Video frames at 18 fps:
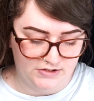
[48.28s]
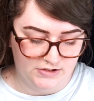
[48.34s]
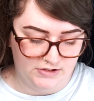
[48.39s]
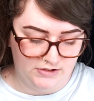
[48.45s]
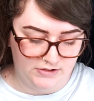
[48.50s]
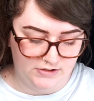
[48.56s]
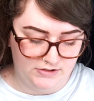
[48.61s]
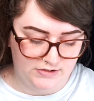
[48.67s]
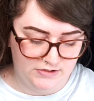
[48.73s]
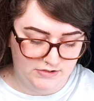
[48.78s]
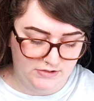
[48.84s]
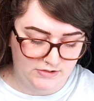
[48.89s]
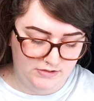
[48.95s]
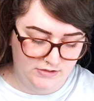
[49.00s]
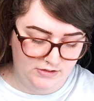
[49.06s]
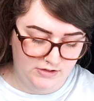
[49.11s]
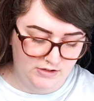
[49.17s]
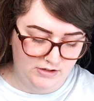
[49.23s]
is
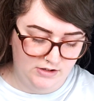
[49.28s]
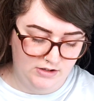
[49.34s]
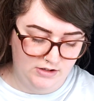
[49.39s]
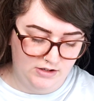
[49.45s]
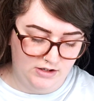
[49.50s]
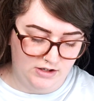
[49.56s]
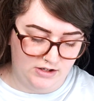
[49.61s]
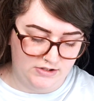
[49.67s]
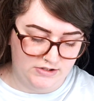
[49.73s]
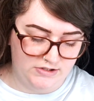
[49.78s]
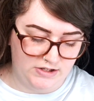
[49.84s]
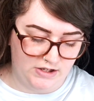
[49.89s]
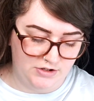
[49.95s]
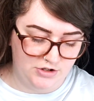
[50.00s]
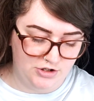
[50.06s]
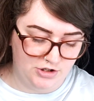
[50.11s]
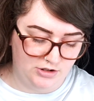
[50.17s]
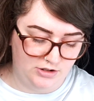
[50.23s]

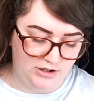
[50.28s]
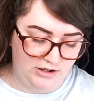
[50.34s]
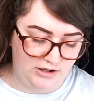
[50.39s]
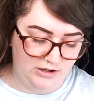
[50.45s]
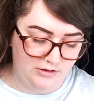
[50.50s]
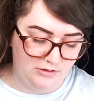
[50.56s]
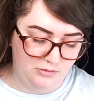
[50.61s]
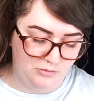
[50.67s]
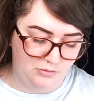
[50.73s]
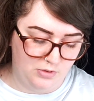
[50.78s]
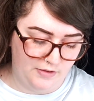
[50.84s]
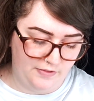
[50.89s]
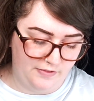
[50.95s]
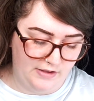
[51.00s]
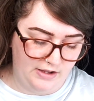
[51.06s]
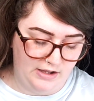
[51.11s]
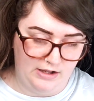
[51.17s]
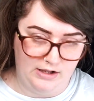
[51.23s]
essentially what
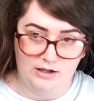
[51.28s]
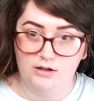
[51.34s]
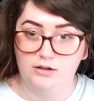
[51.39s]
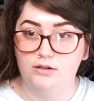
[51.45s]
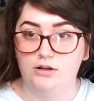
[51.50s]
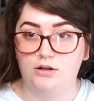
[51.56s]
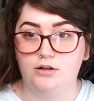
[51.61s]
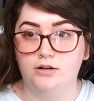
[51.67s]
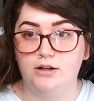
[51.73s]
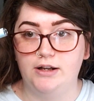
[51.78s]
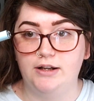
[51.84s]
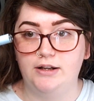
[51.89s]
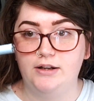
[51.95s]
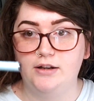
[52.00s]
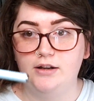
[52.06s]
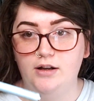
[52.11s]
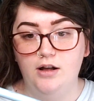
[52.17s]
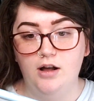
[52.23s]
they look
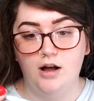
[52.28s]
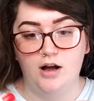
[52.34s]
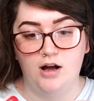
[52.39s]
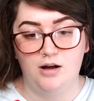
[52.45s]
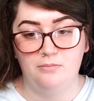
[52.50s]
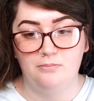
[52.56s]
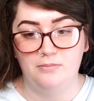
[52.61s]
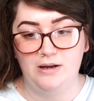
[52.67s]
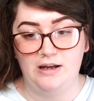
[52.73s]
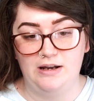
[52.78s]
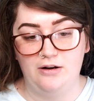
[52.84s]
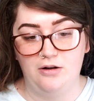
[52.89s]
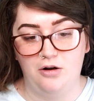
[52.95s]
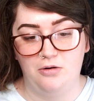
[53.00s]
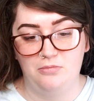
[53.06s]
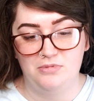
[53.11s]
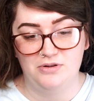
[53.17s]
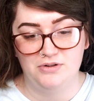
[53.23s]
like.
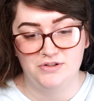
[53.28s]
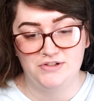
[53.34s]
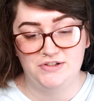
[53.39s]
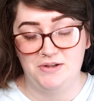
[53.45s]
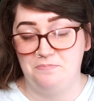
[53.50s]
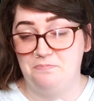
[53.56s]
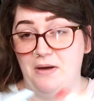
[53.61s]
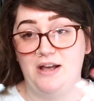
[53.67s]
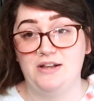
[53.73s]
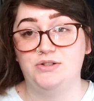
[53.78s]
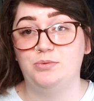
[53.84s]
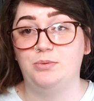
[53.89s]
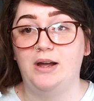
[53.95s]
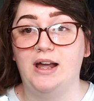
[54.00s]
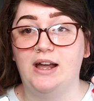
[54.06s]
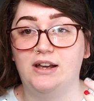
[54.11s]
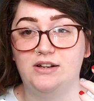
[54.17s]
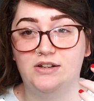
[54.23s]
The best
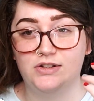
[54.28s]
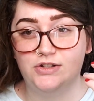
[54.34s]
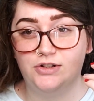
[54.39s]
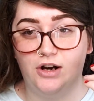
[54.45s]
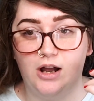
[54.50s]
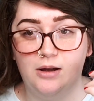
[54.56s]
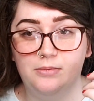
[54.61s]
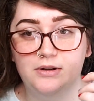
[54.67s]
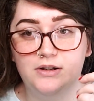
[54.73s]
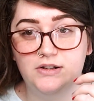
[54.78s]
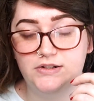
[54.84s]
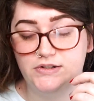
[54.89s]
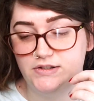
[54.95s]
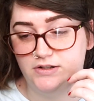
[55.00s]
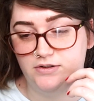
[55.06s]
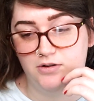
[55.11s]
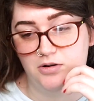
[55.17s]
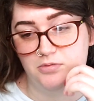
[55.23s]
way I could describe it is
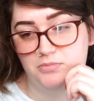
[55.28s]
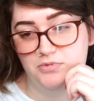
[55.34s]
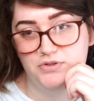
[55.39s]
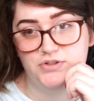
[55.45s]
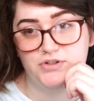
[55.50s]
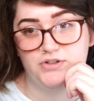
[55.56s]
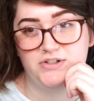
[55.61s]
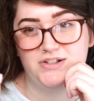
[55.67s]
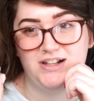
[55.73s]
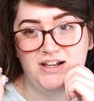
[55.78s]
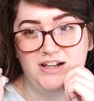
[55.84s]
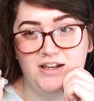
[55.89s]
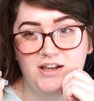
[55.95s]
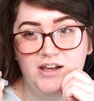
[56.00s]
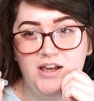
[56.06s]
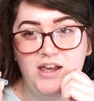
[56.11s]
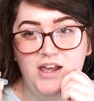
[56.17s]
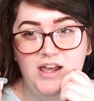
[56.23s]
it almost looks like
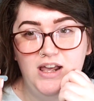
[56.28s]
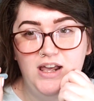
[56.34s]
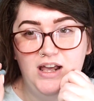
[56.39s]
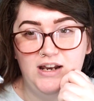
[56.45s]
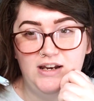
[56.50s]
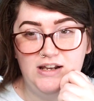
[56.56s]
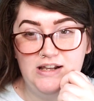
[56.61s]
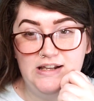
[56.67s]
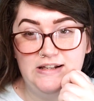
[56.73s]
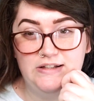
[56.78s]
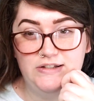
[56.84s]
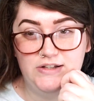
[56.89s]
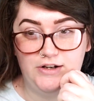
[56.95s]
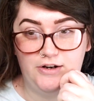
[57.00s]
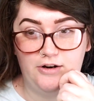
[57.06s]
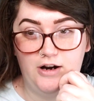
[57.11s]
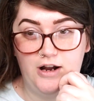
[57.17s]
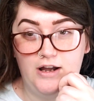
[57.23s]
an
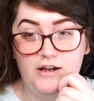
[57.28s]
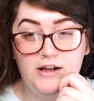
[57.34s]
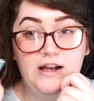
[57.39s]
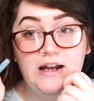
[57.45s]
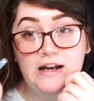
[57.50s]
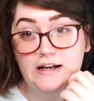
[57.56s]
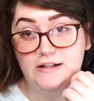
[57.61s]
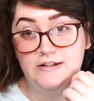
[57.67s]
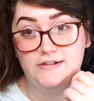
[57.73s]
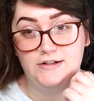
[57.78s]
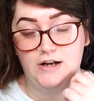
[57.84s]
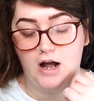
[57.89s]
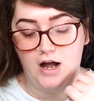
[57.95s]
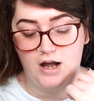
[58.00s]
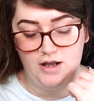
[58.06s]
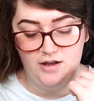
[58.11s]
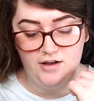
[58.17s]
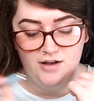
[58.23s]
e-cigarette. It is
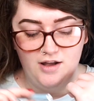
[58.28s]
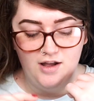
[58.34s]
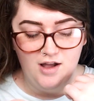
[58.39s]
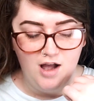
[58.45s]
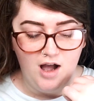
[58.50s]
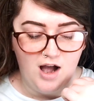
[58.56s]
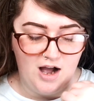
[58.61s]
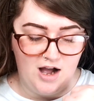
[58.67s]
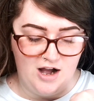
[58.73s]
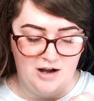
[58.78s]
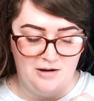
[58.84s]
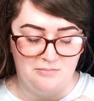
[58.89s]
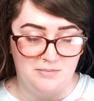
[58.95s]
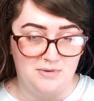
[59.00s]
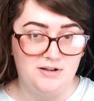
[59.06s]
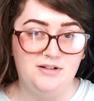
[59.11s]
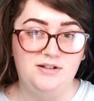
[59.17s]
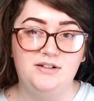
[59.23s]
not.
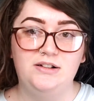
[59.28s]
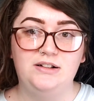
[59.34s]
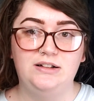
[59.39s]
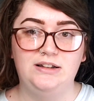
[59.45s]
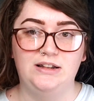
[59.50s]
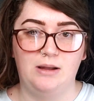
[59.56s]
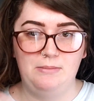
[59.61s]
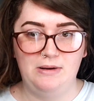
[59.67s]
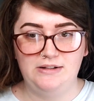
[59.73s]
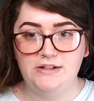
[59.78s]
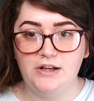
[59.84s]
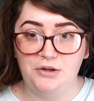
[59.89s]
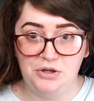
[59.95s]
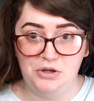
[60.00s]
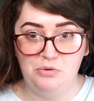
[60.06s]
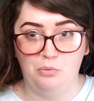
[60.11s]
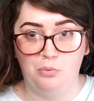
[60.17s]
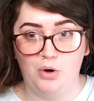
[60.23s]
Let me tell
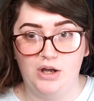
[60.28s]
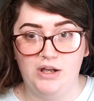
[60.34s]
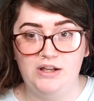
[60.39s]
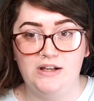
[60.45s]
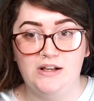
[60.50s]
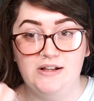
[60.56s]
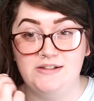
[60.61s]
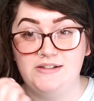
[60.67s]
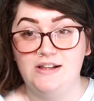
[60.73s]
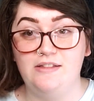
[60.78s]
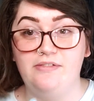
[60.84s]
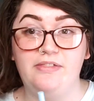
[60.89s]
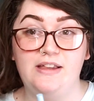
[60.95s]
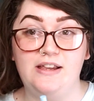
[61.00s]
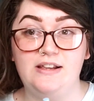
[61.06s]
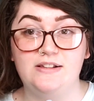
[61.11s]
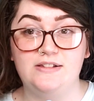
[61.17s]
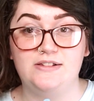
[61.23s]
you what is in
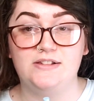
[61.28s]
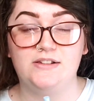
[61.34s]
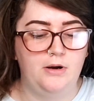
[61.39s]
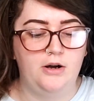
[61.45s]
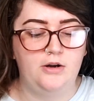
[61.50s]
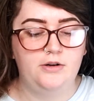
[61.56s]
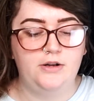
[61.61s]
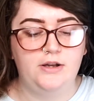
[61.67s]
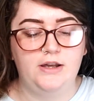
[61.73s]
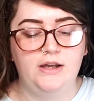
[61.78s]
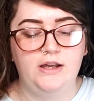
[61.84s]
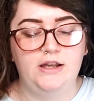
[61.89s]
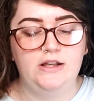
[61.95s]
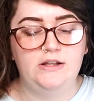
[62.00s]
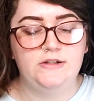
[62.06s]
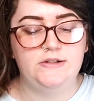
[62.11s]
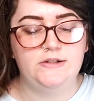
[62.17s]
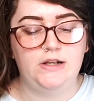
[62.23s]
these. MONQ
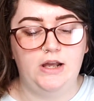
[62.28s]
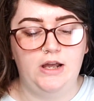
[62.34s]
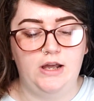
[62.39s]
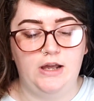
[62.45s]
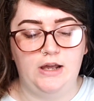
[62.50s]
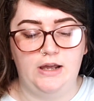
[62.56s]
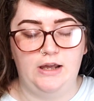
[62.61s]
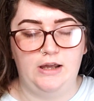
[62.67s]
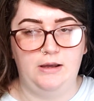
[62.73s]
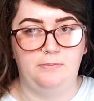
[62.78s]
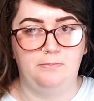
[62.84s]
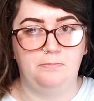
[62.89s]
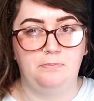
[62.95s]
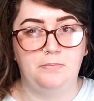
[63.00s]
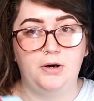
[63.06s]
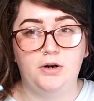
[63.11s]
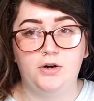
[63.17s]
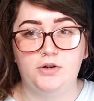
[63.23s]
is a
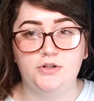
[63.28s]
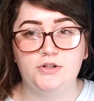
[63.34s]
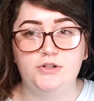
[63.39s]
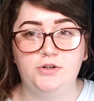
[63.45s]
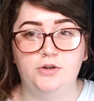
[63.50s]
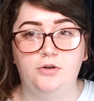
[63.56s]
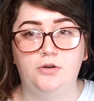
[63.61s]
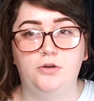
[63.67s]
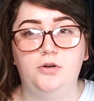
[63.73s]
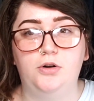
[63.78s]
personal